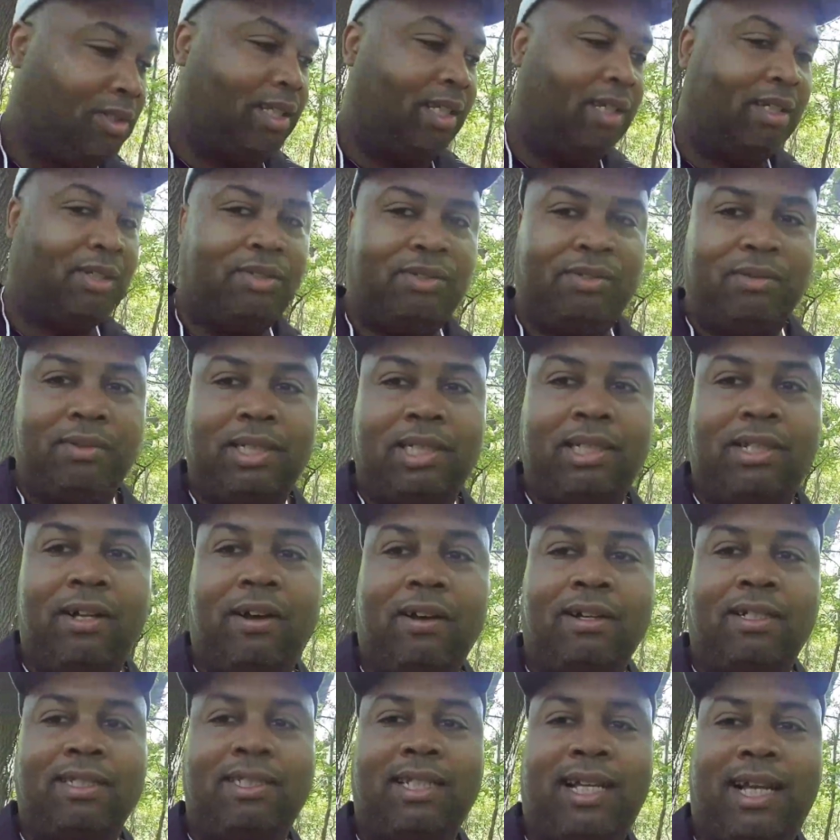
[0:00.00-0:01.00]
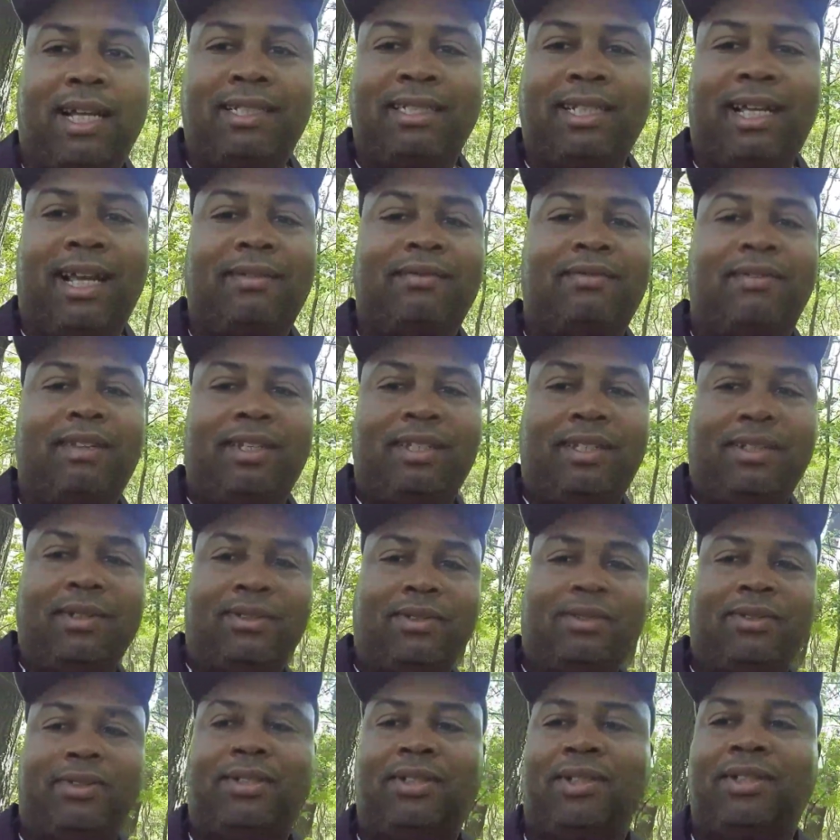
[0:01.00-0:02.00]
of those Tales from the Dark Side type
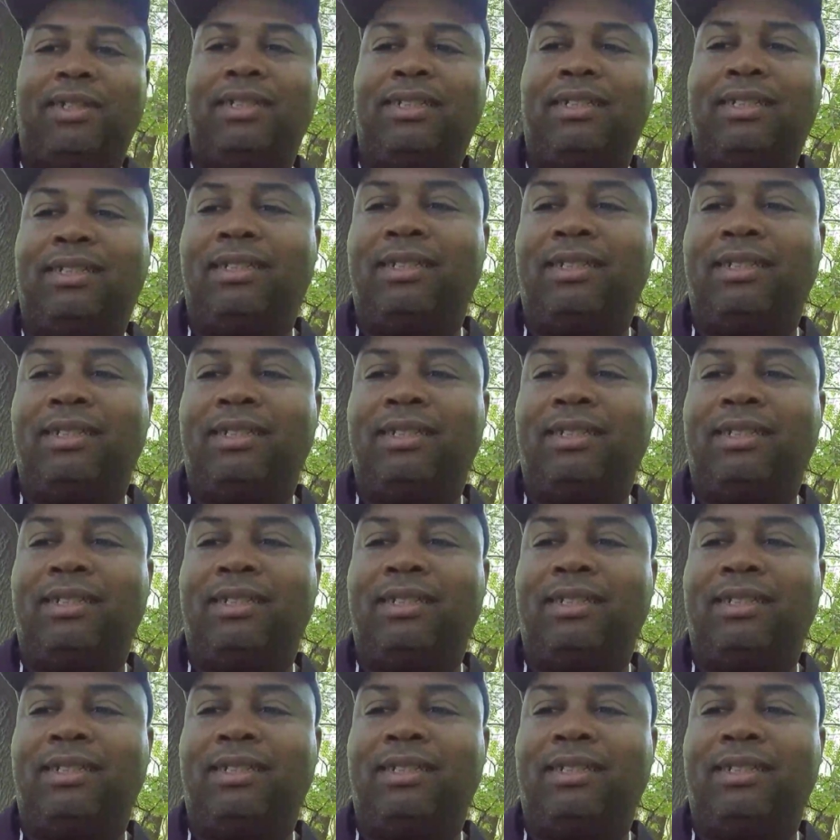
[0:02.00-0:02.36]
videos.